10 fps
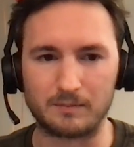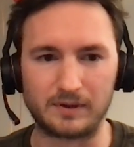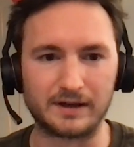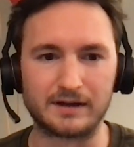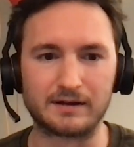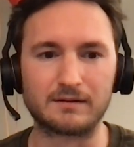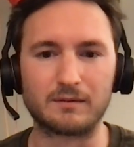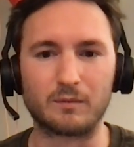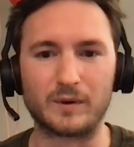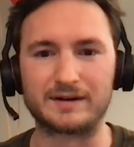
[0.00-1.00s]
playing
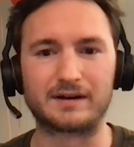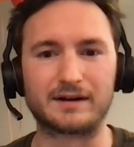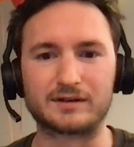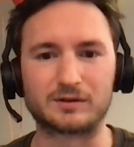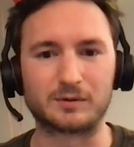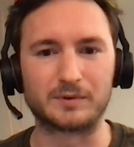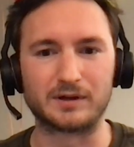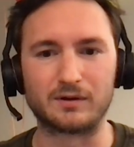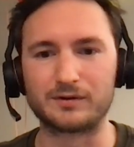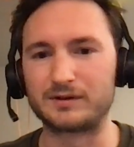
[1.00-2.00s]
with their
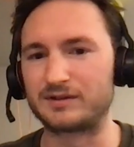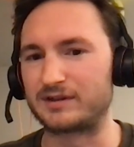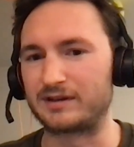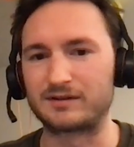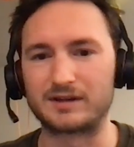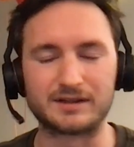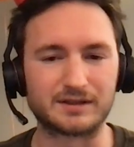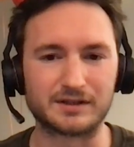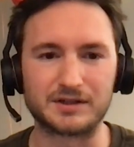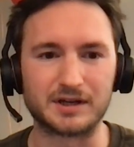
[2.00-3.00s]
XRP on the decentralized
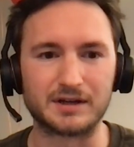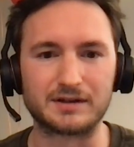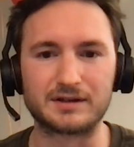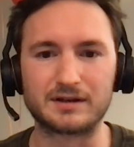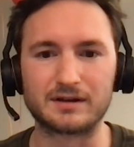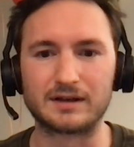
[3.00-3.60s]
exchange.